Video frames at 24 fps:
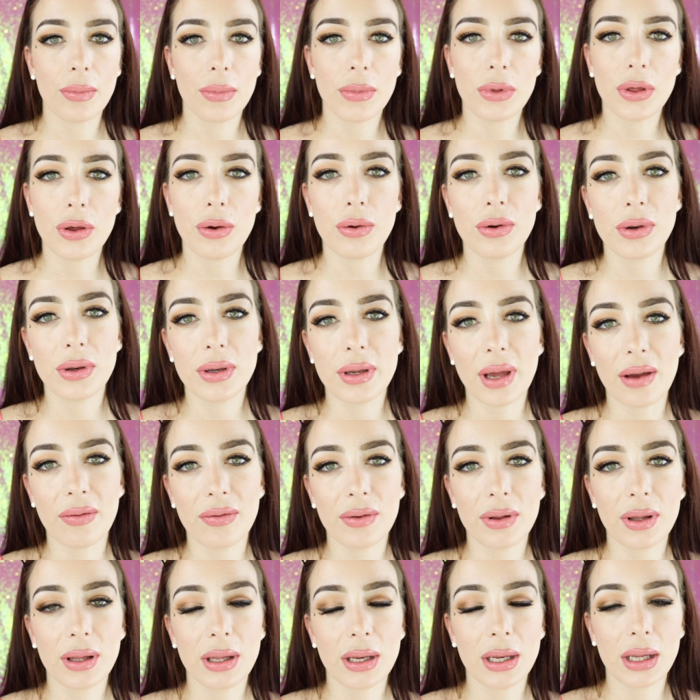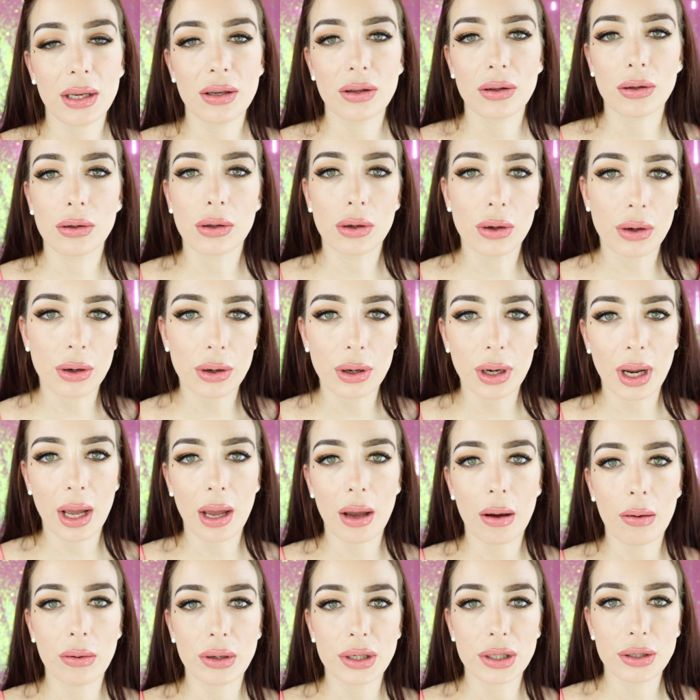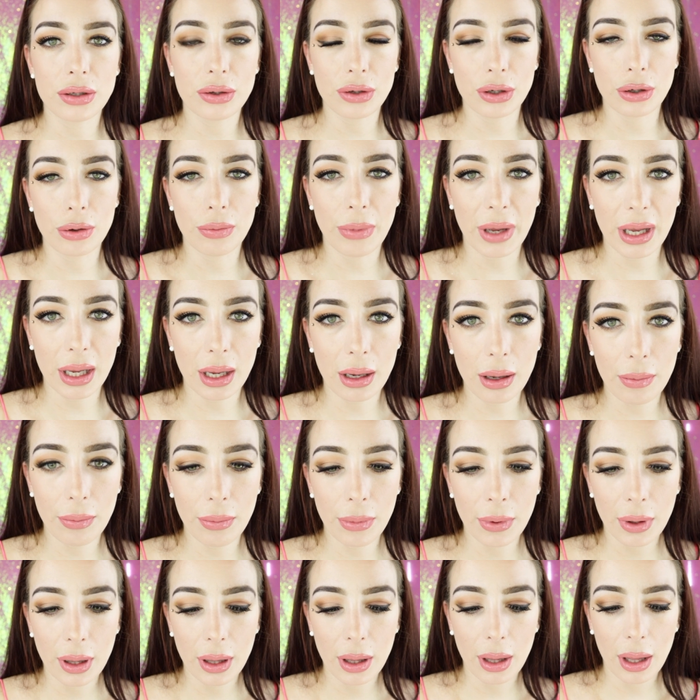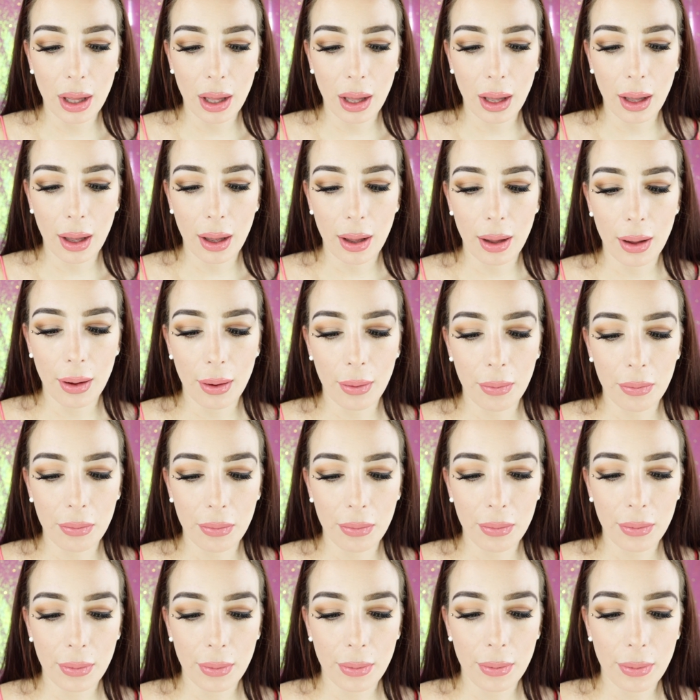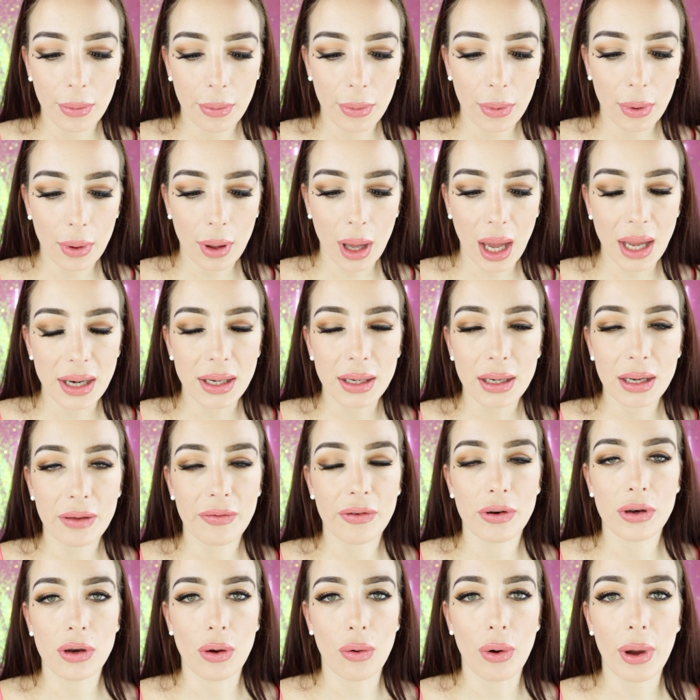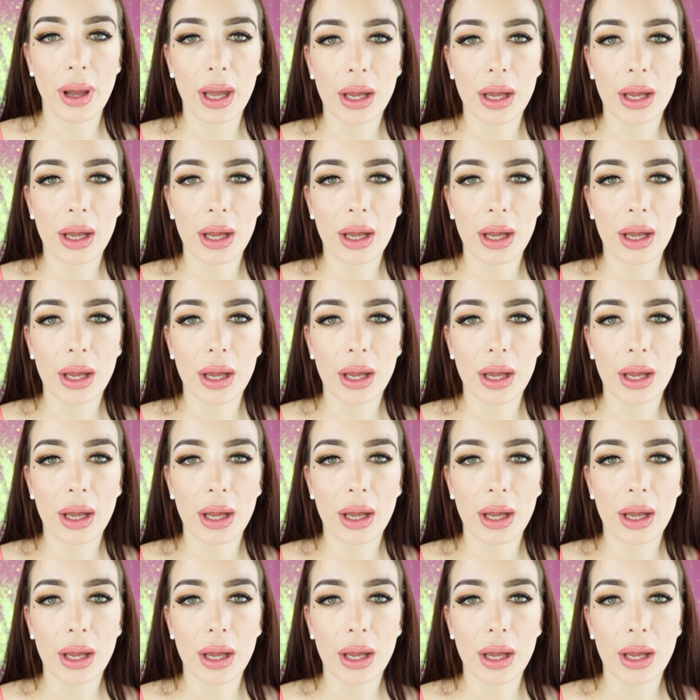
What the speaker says: You definitely need to learn how to do your makeup. I didn't even know I